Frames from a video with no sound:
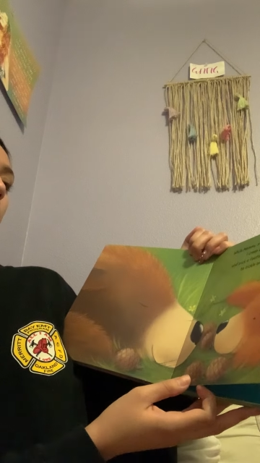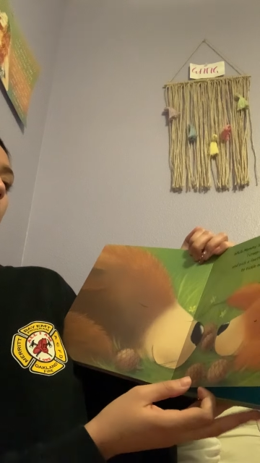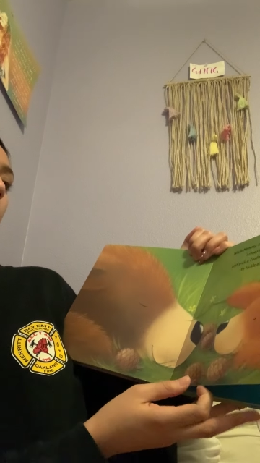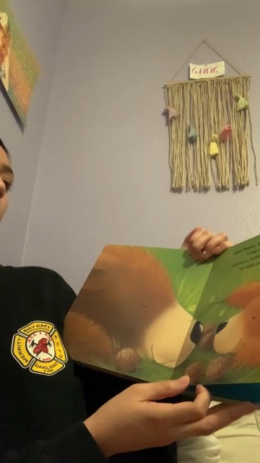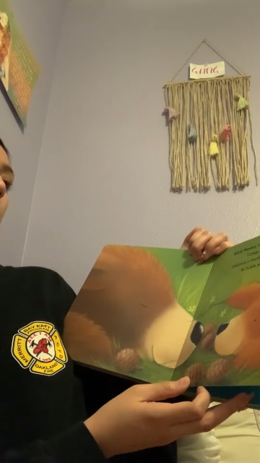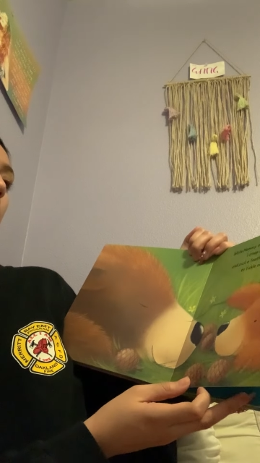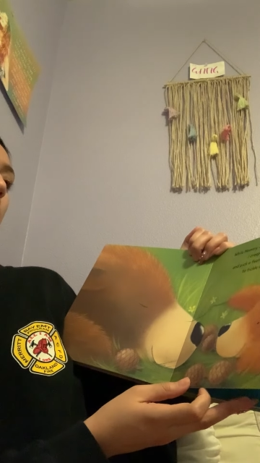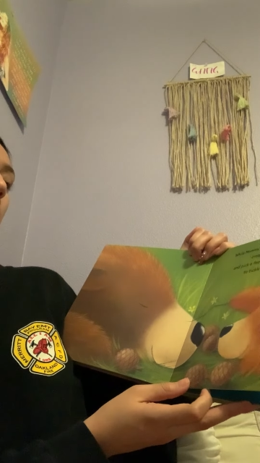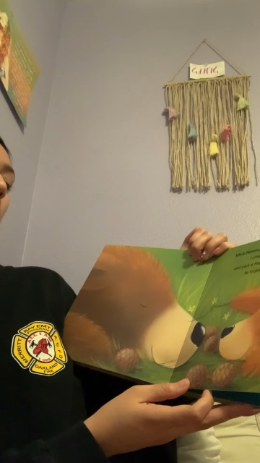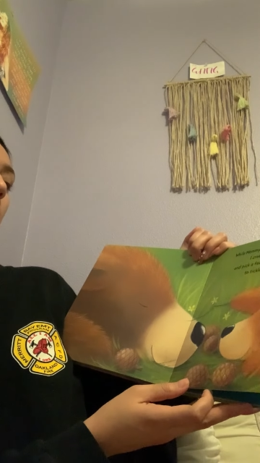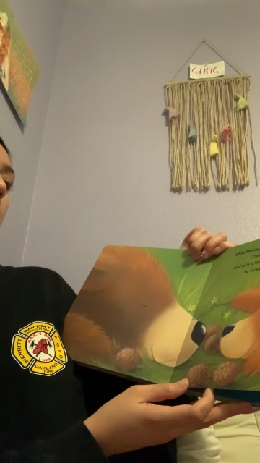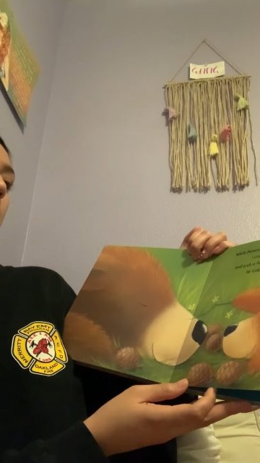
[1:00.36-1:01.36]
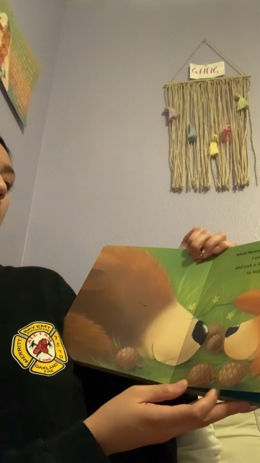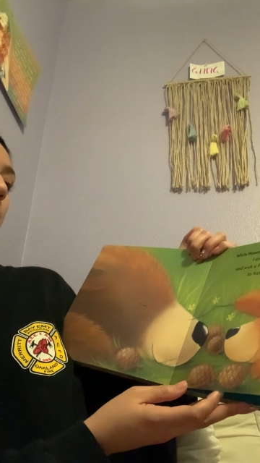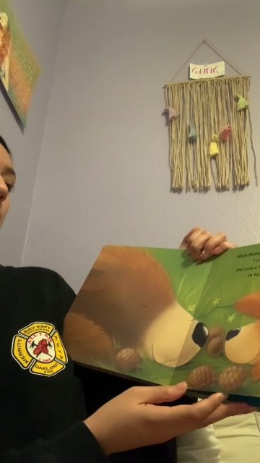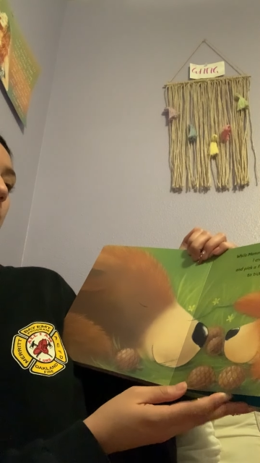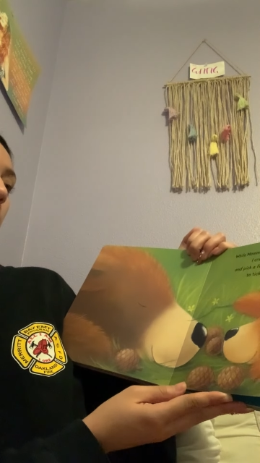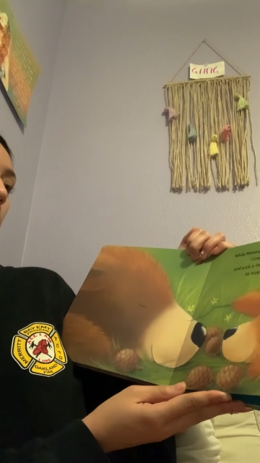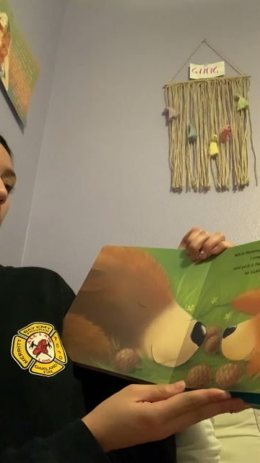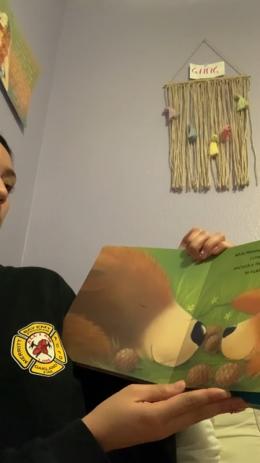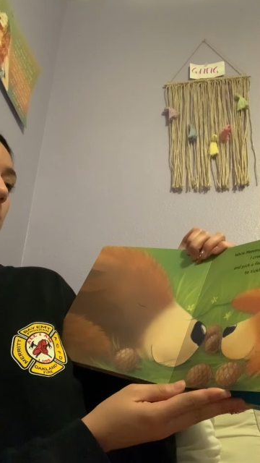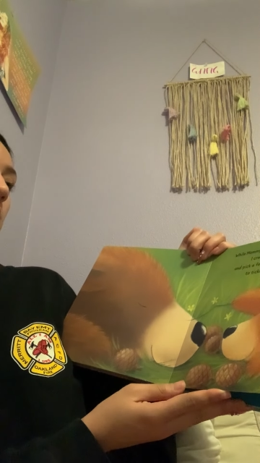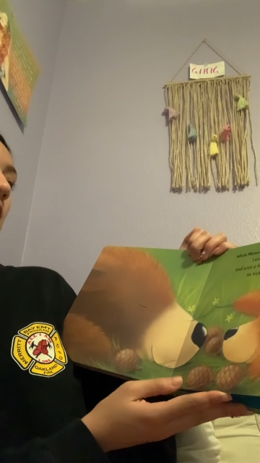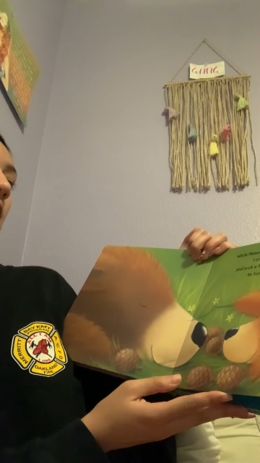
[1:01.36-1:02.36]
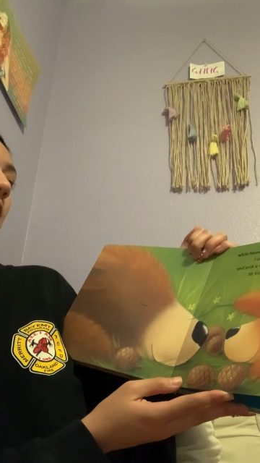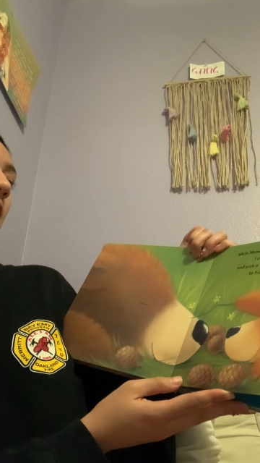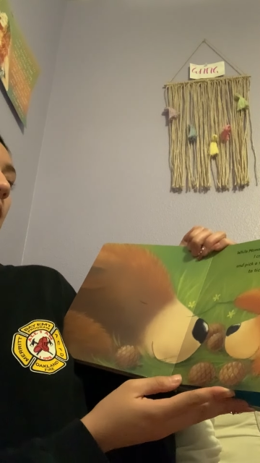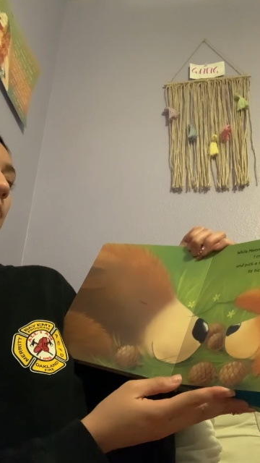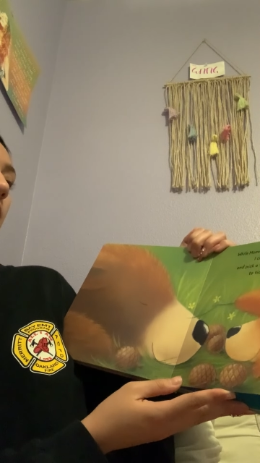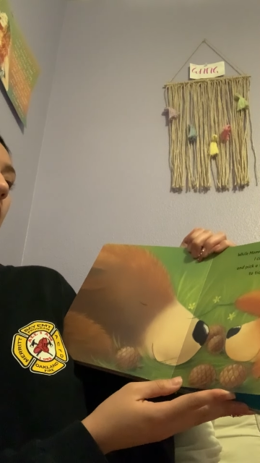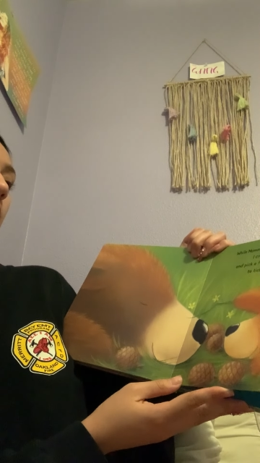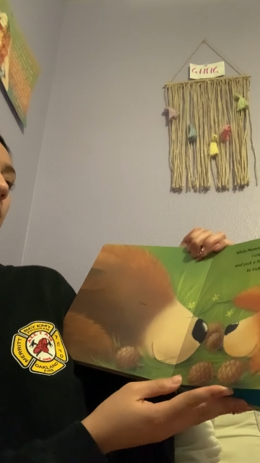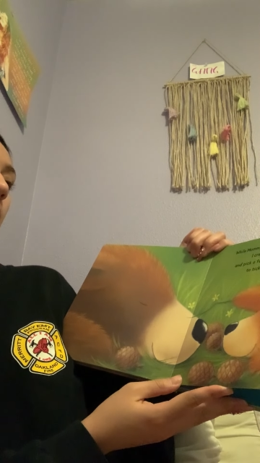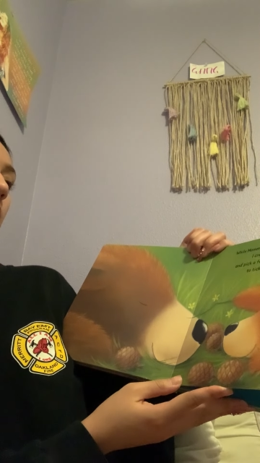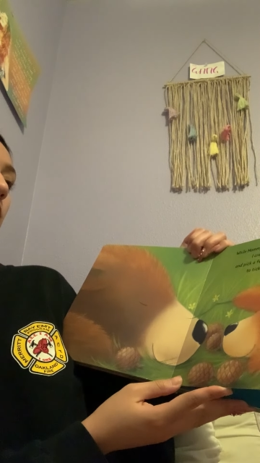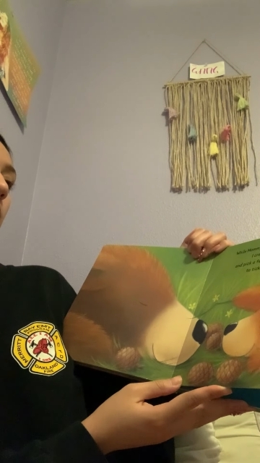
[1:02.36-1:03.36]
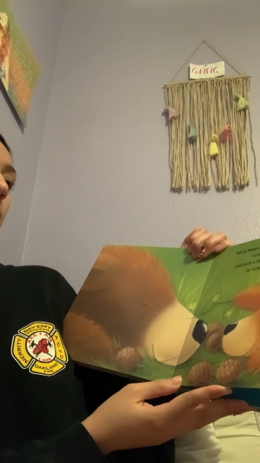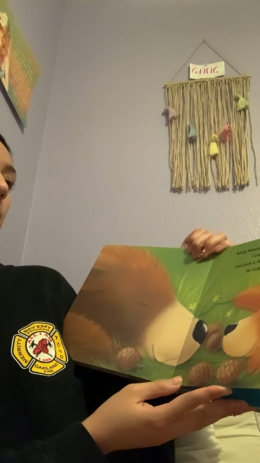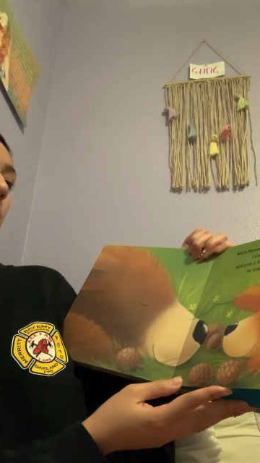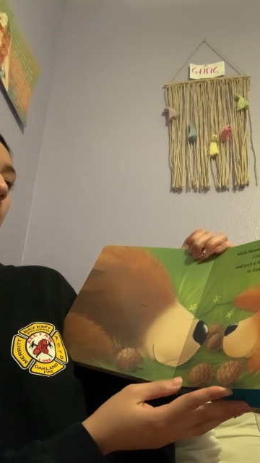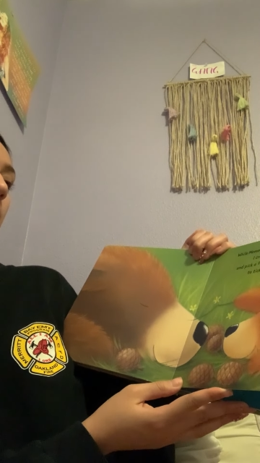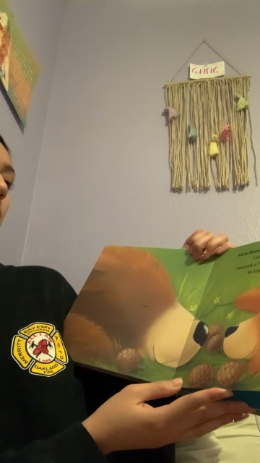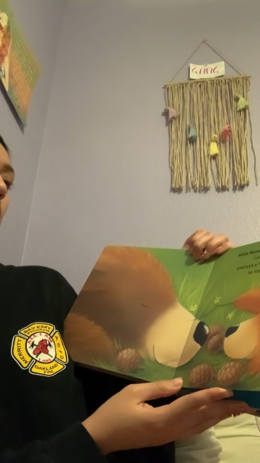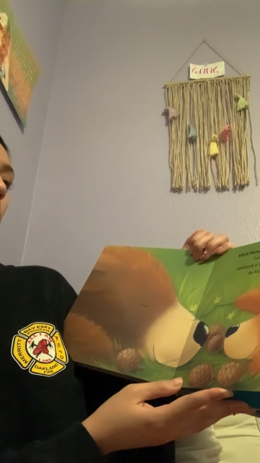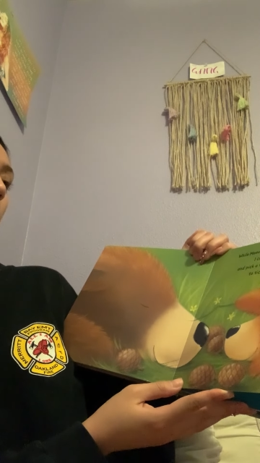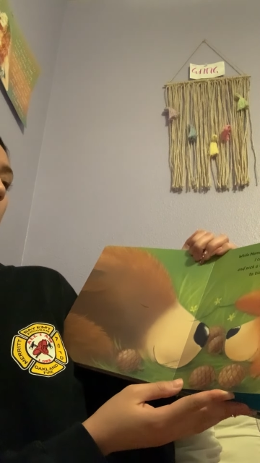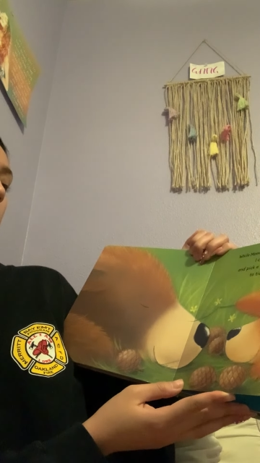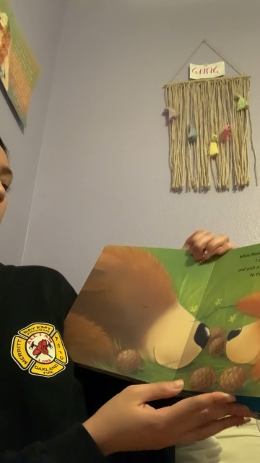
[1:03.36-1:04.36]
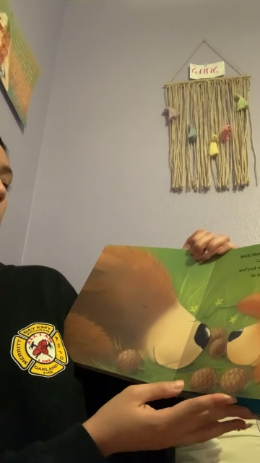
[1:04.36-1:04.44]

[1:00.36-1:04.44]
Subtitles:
No face is visible, so there are no lips to read.